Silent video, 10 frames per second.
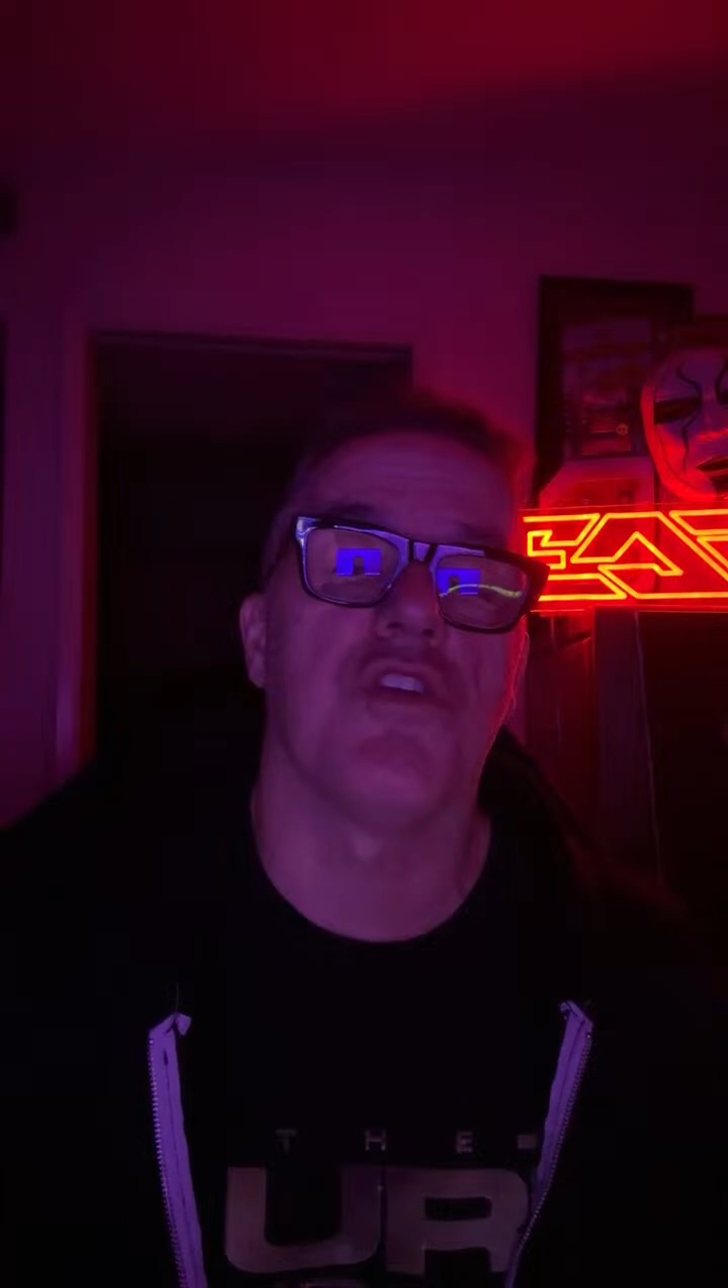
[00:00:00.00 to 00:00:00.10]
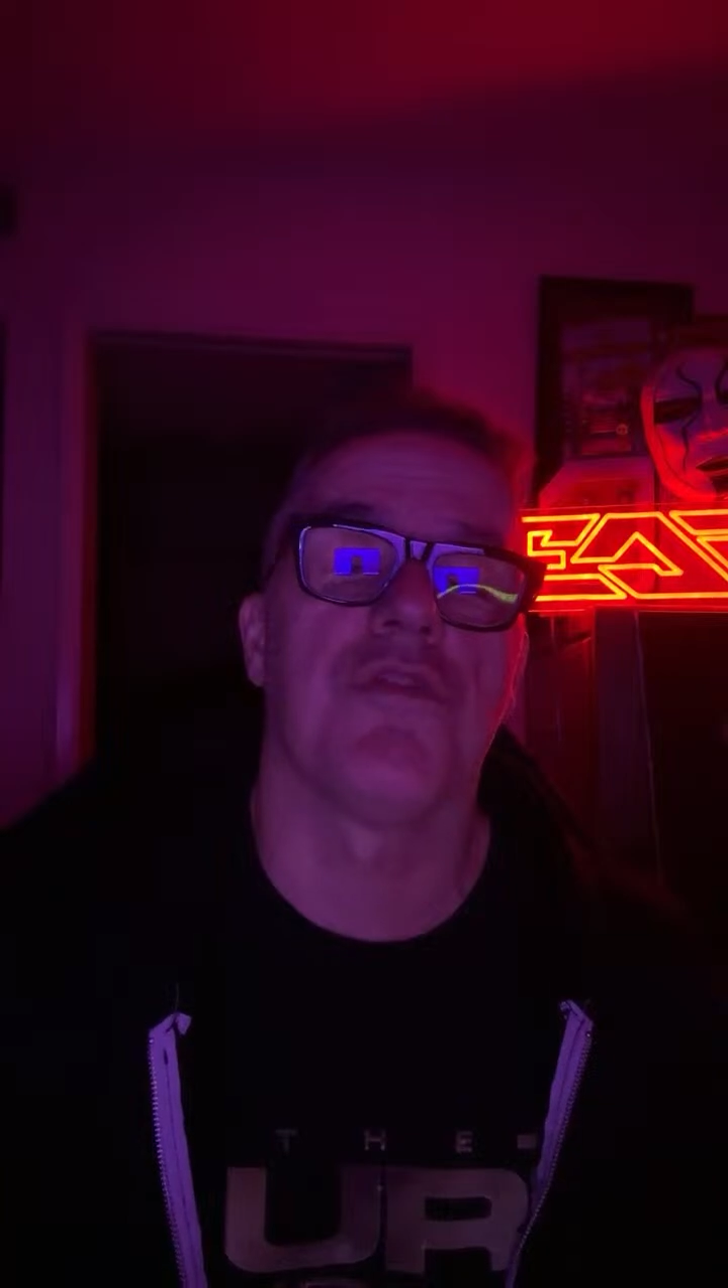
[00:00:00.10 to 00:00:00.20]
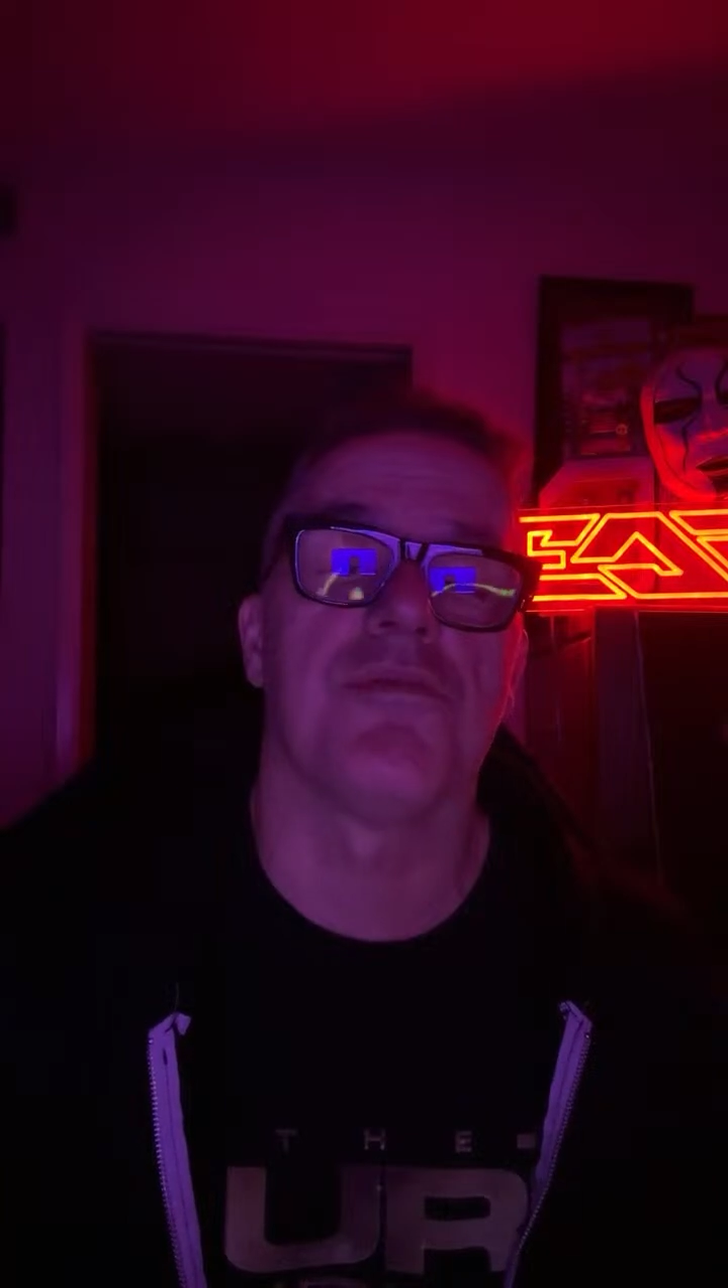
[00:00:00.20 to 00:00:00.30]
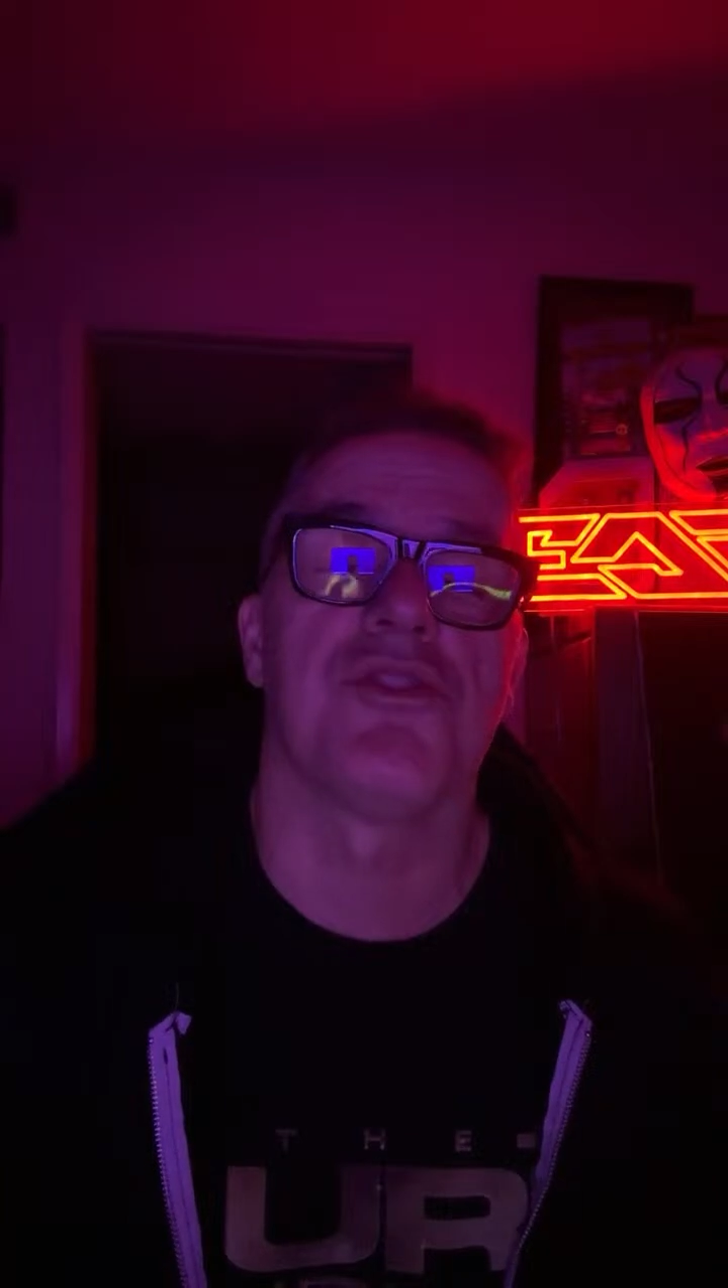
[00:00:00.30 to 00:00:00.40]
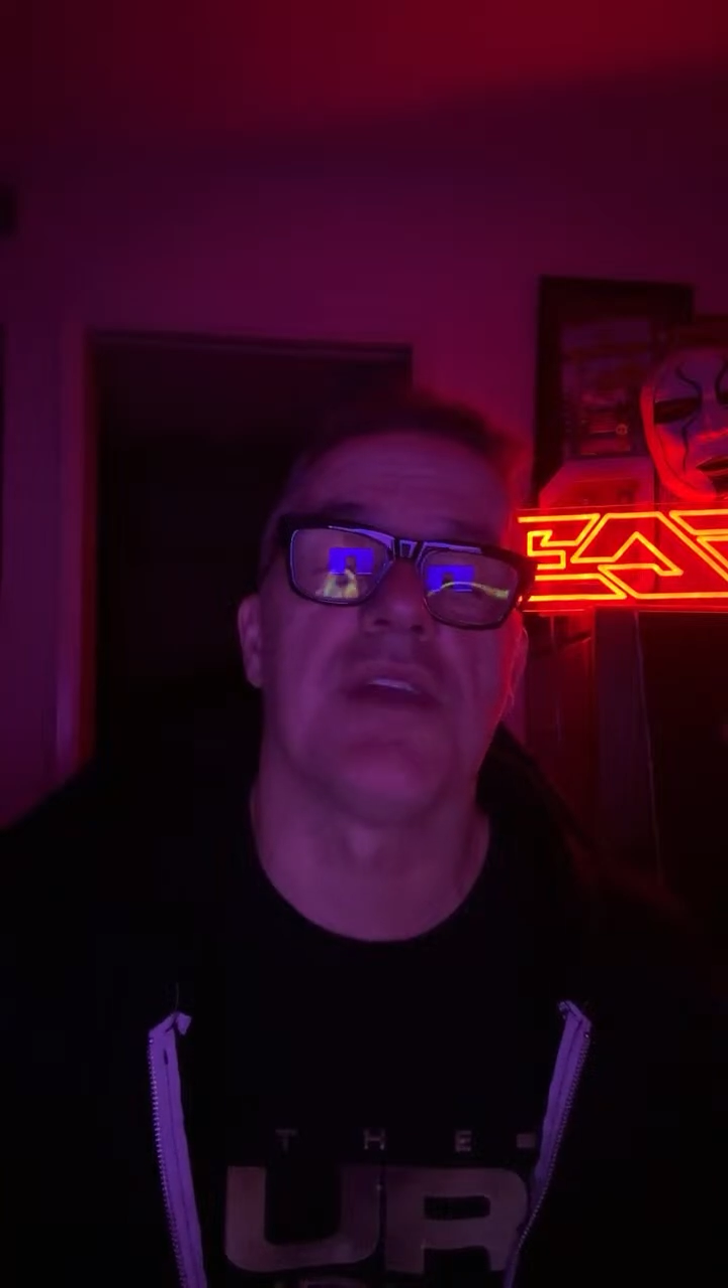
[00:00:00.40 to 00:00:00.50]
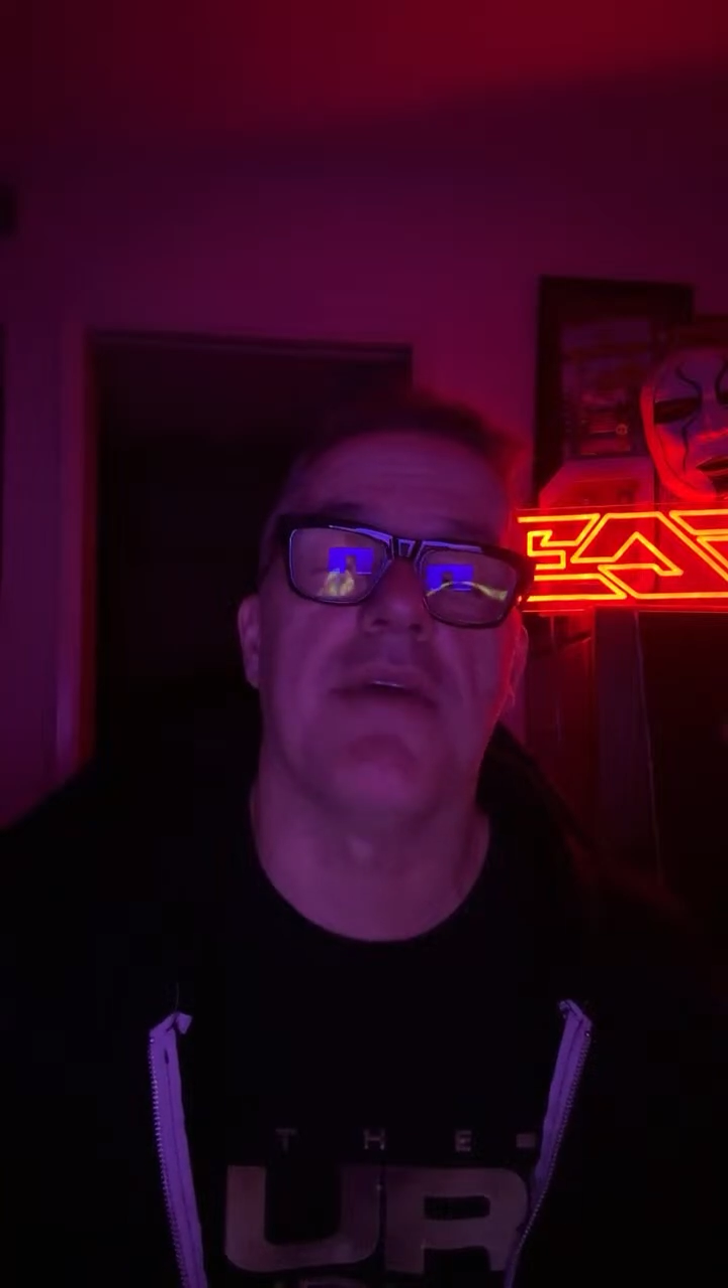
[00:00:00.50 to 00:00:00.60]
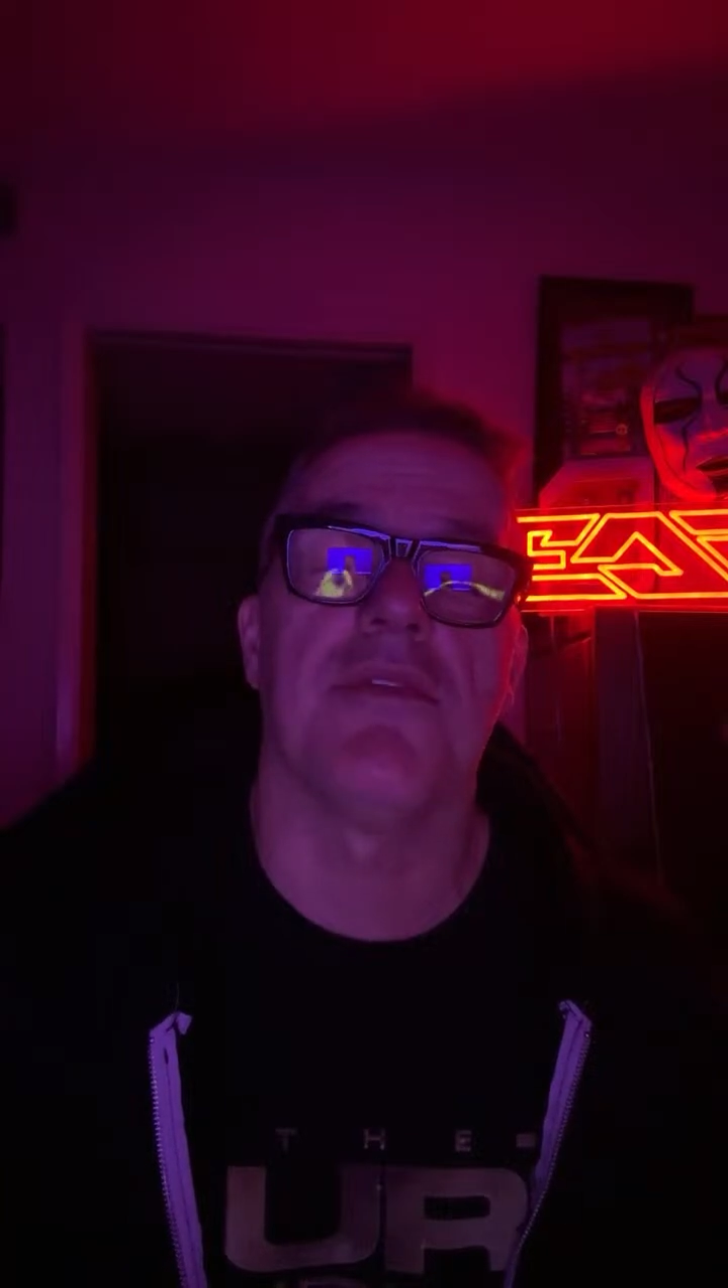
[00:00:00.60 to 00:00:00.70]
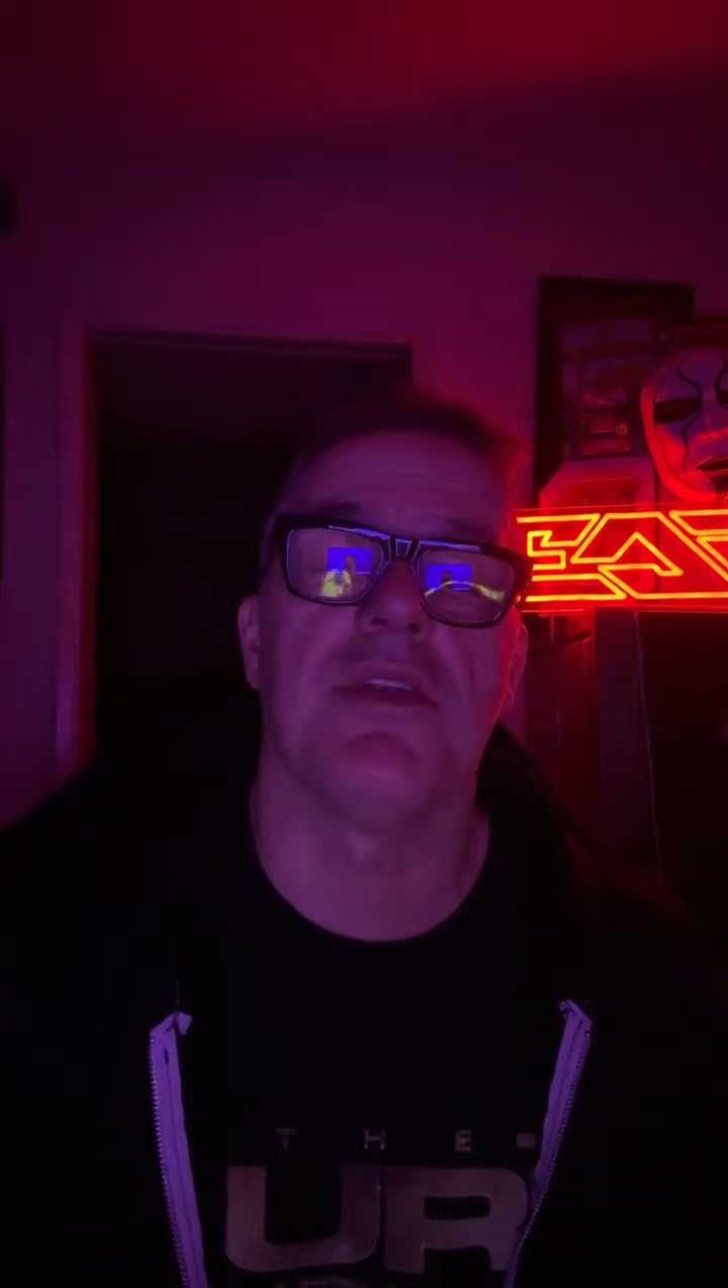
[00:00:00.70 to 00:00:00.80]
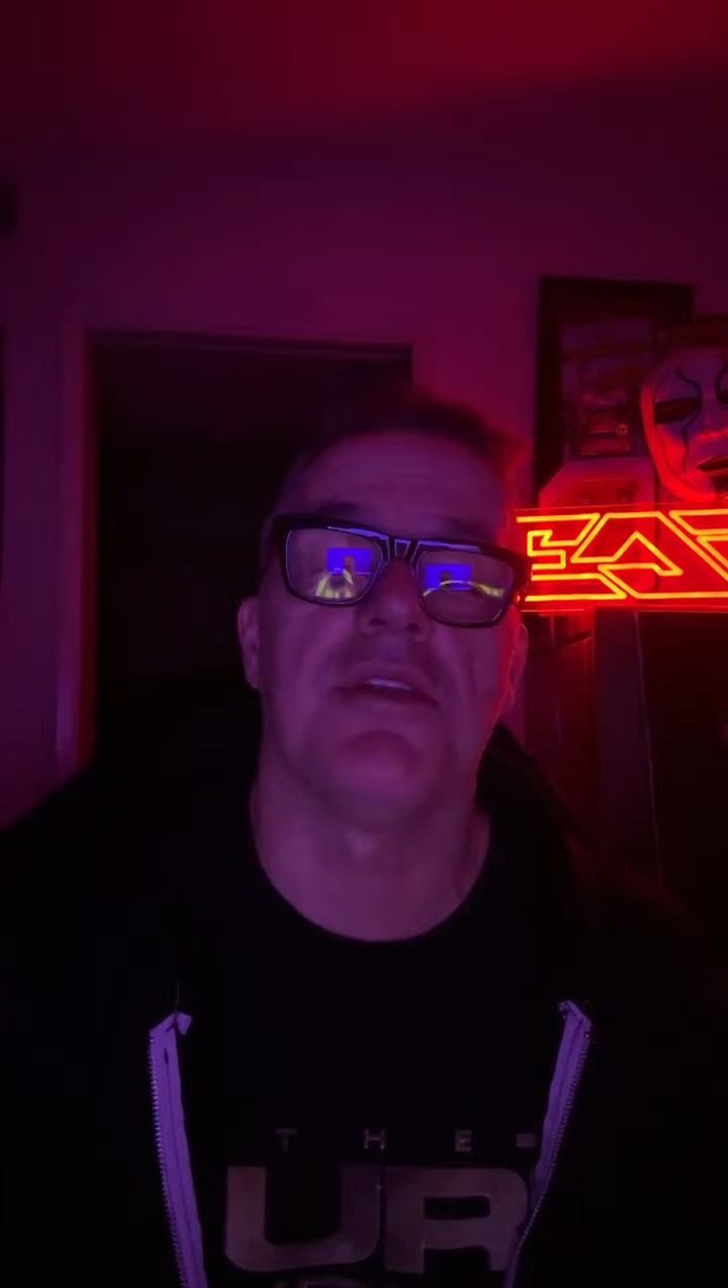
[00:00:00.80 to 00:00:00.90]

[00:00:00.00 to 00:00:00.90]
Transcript: from 7